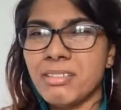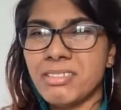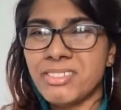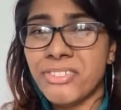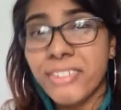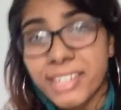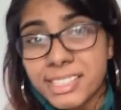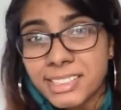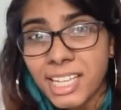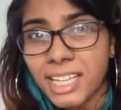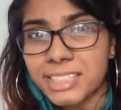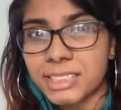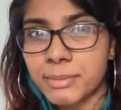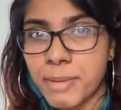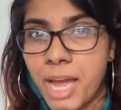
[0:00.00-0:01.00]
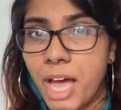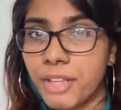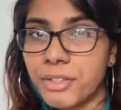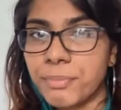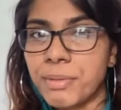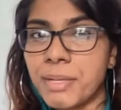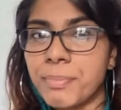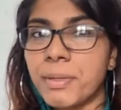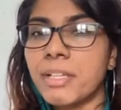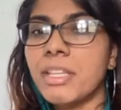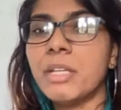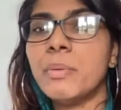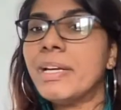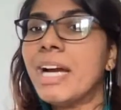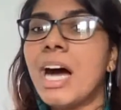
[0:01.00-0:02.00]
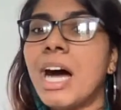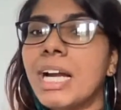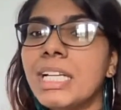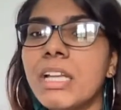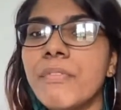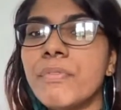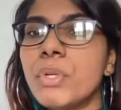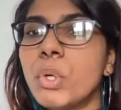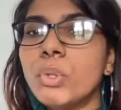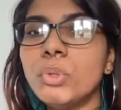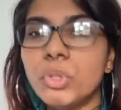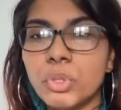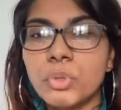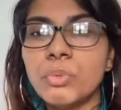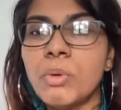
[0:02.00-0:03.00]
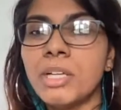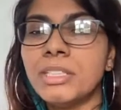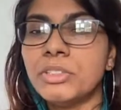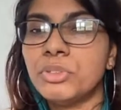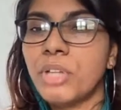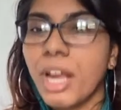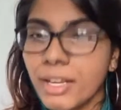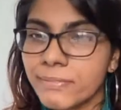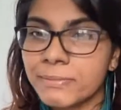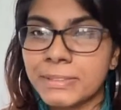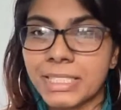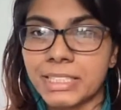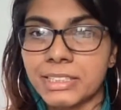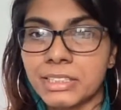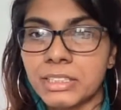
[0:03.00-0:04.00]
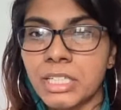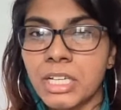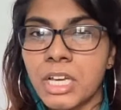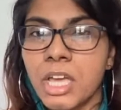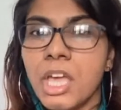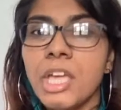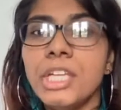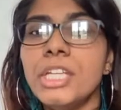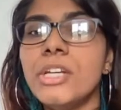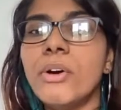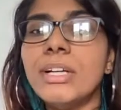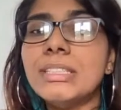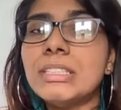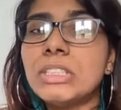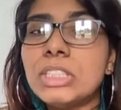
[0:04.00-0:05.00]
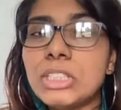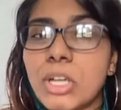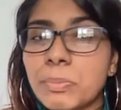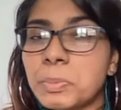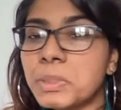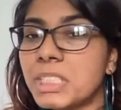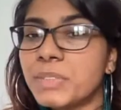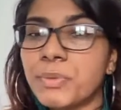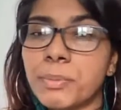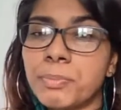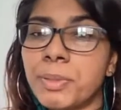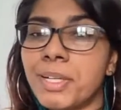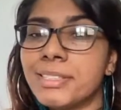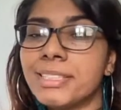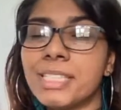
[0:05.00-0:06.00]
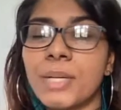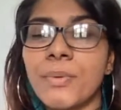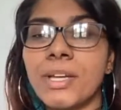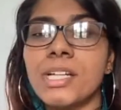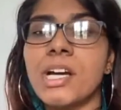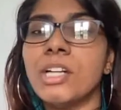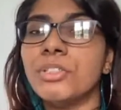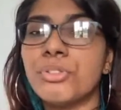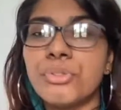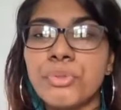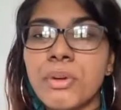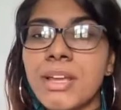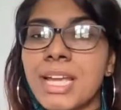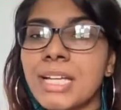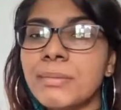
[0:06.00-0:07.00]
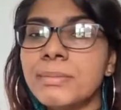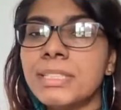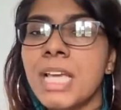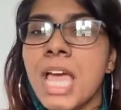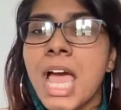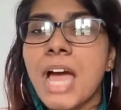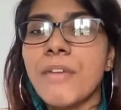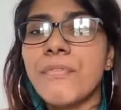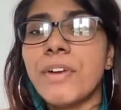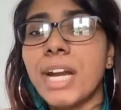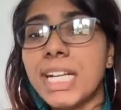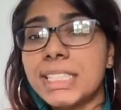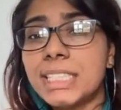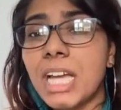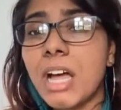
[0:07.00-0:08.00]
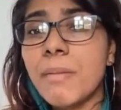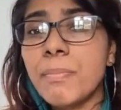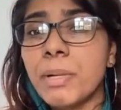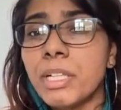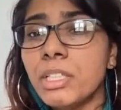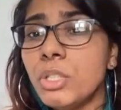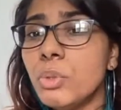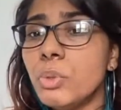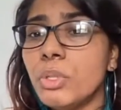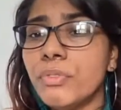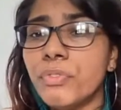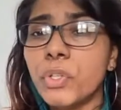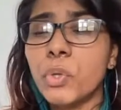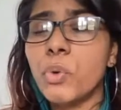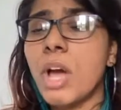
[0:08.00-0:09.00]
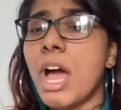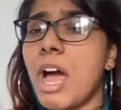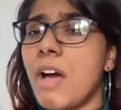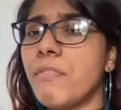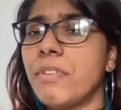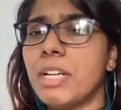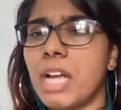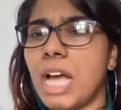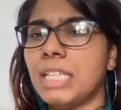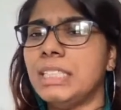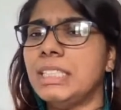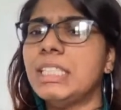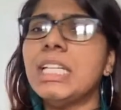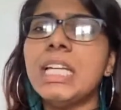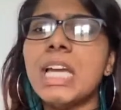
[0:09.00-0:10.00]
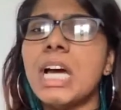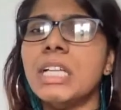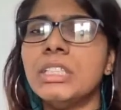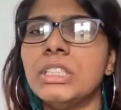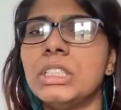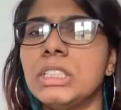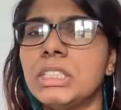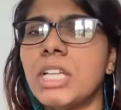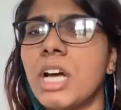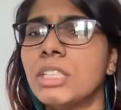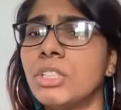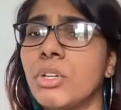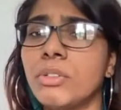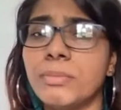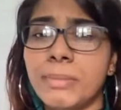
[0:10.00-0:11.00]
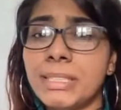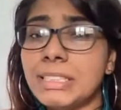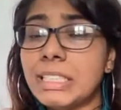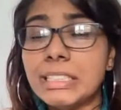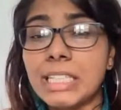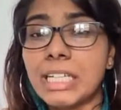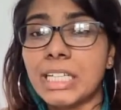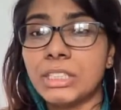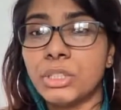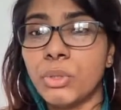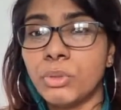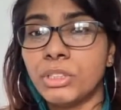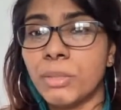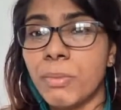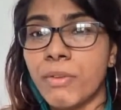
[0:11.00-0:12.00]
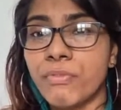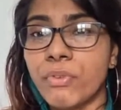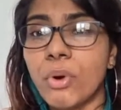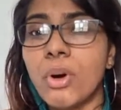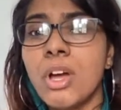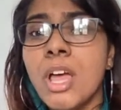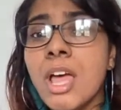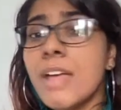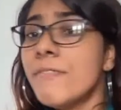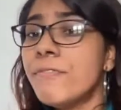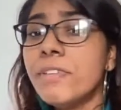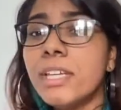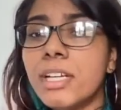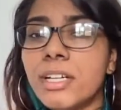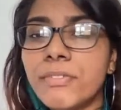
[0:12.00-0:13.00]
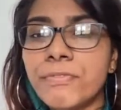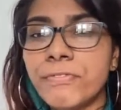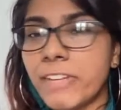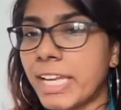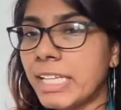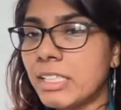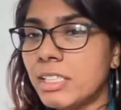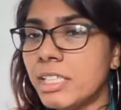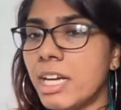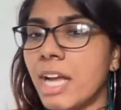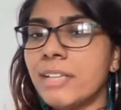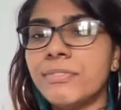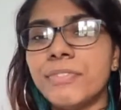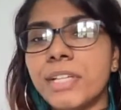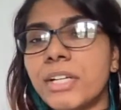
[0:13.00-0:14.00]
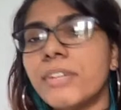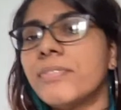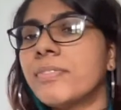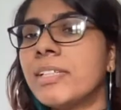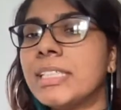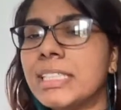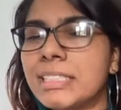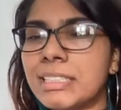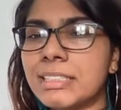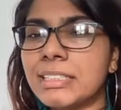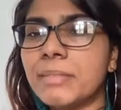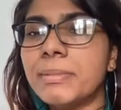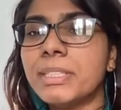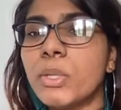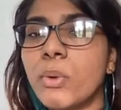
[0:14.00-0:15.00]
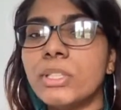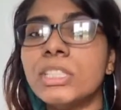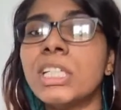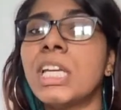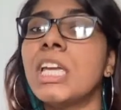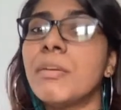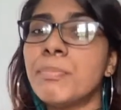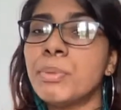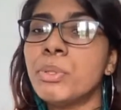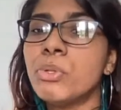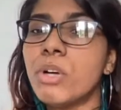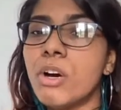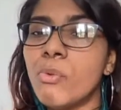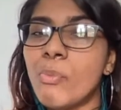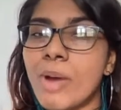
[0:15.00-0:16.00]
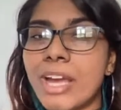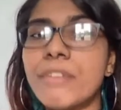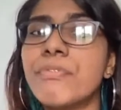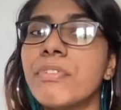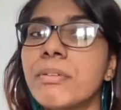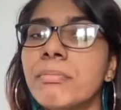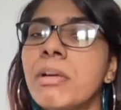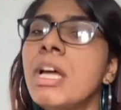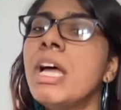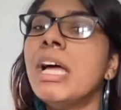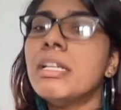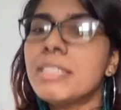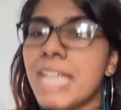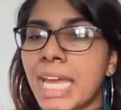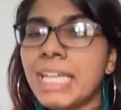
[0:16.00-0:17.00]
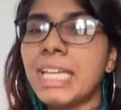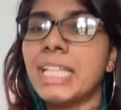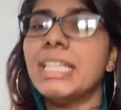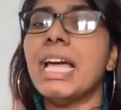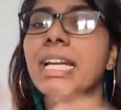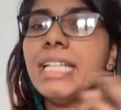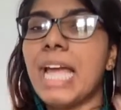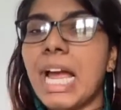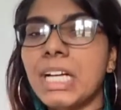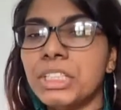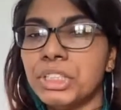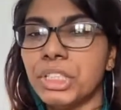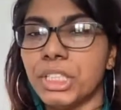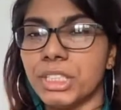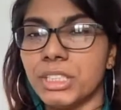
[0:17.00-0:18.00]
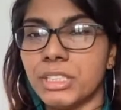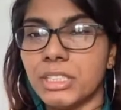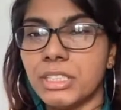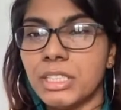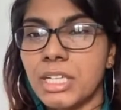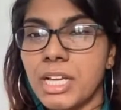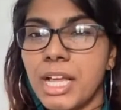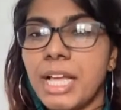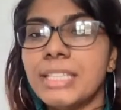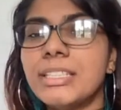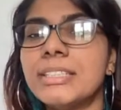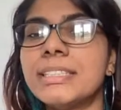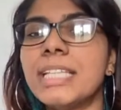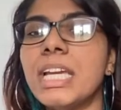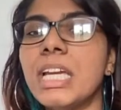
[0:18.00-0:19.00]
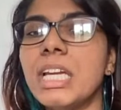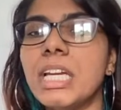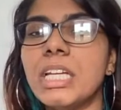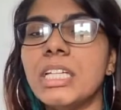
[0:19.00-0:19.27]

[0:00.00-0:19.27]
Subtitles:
criticized by other people that we kind of don't do what drives us. It stops us from pursuing our dreams. And for example, if you have an idea to start your own business, like I told you before, fear of failure and fear of criticism is going to keep you away from taking that action. So, see,